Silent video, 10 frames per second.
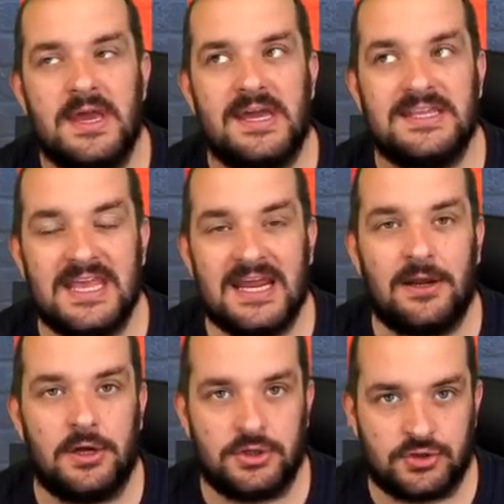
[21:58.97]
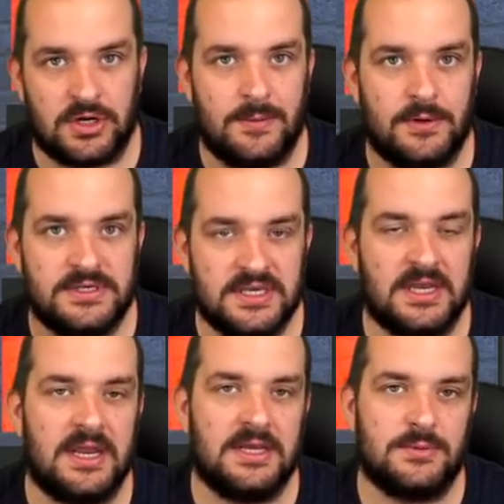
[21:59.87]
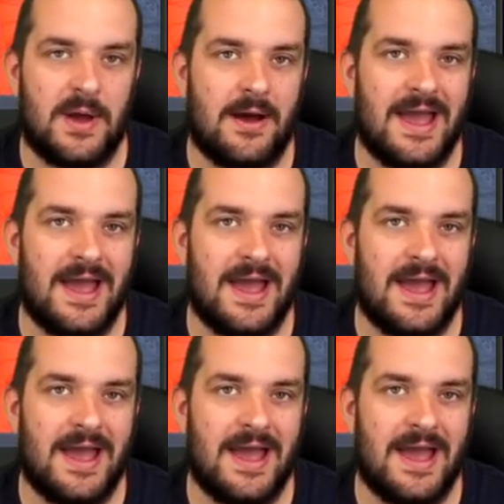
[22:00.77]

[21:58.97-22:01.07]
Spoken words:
a deadline stream on Sunday as well,